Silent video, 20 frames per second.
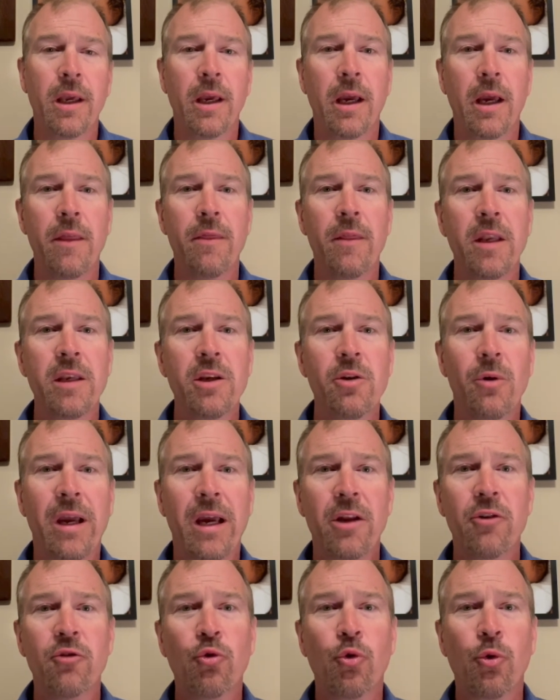And then you
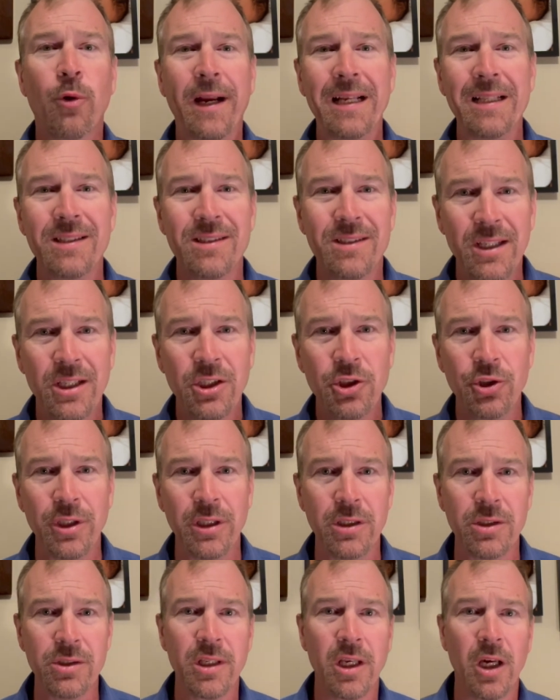add
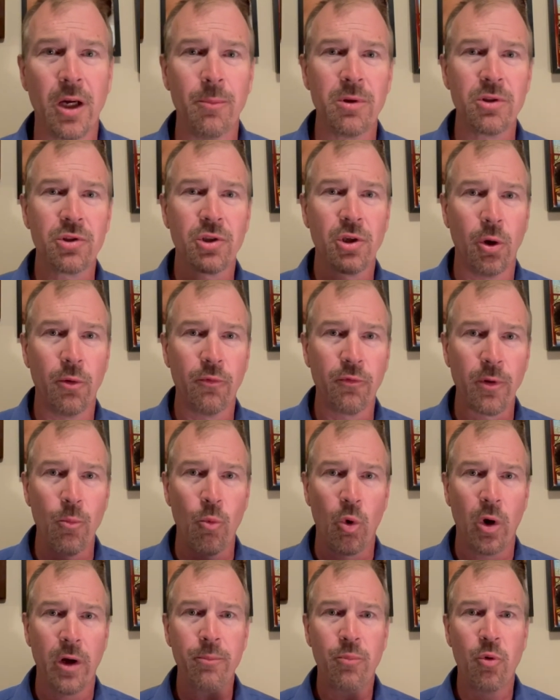transitions to help us go from
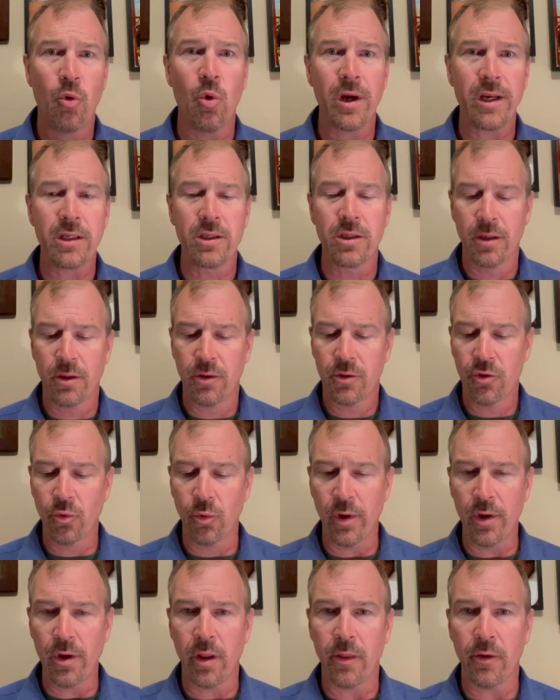one point to
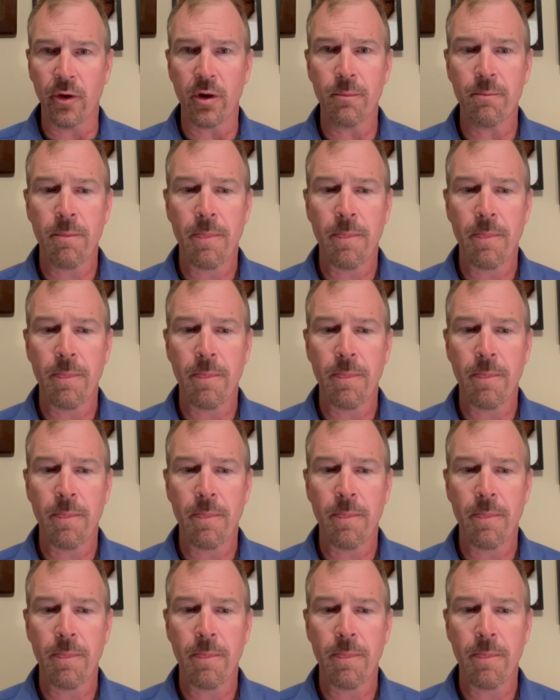another.